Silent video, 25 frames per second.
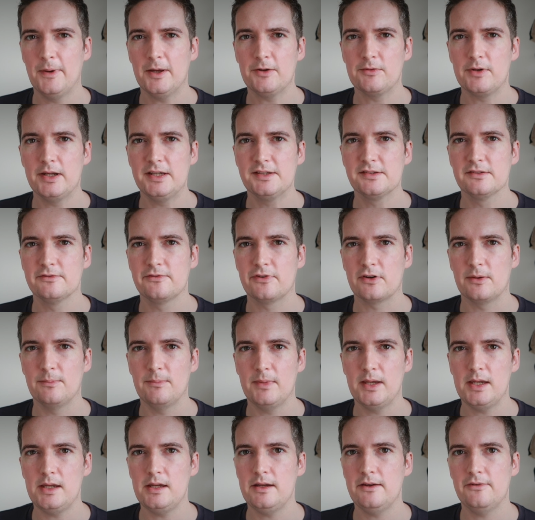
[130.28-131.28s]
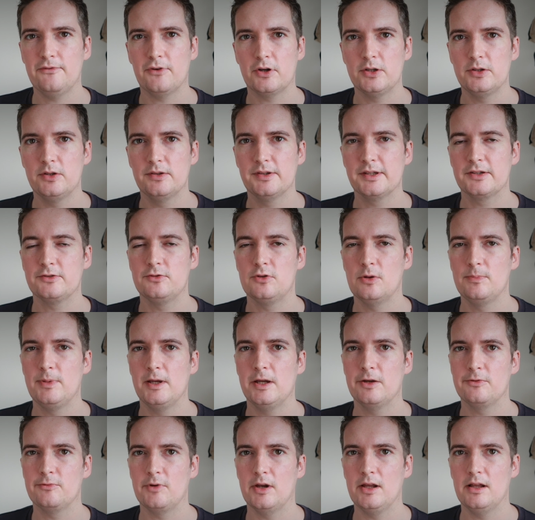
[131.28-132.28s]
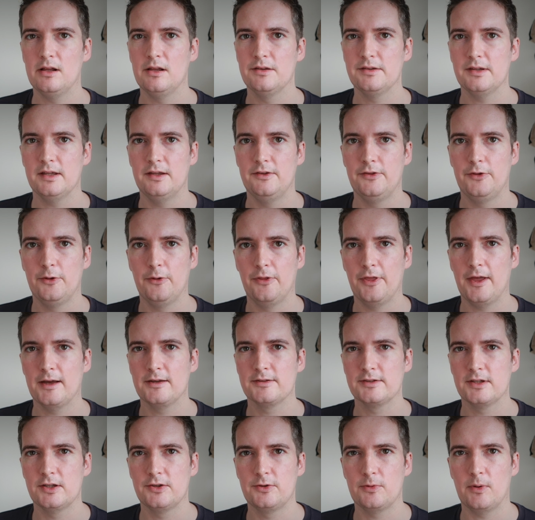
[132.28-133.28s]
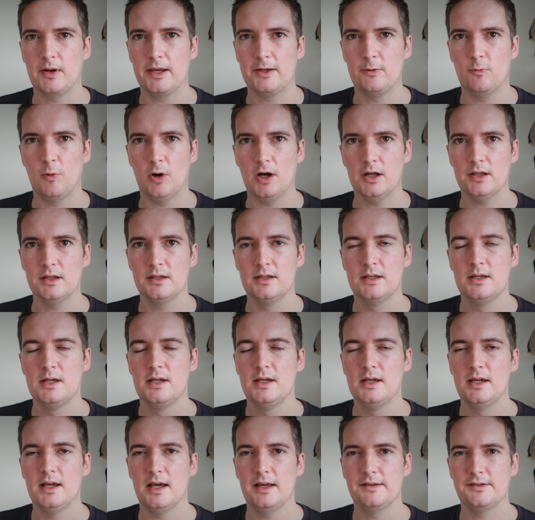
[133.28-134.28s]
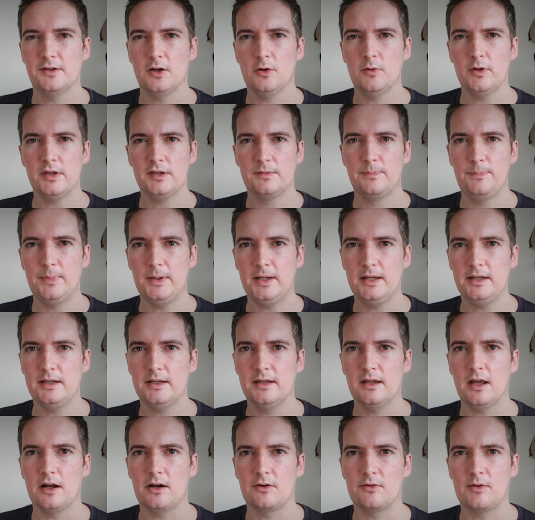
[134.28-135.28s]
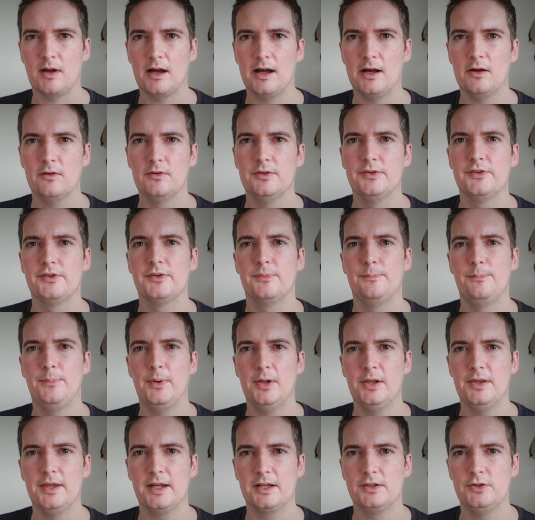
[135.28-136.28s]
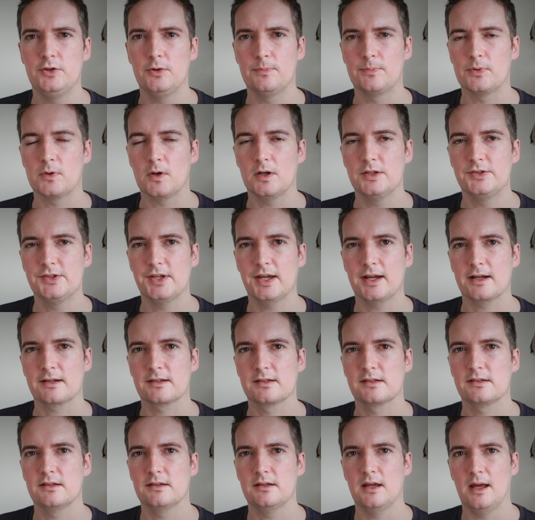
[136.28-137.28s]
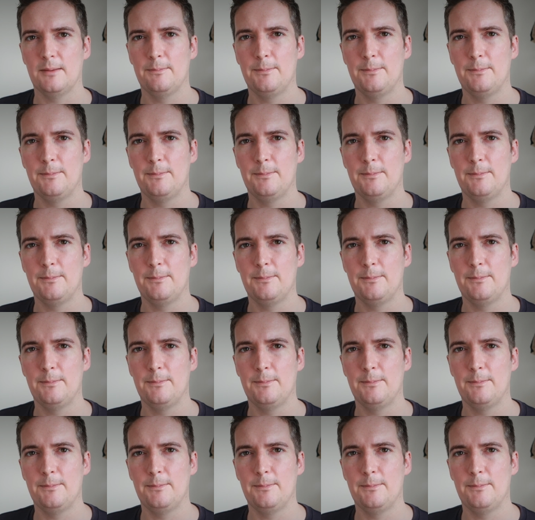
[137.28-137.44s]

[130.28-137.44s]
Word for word: The big reason for me for using Ruby on Rails in two thousand twenty-one has always been around building new projects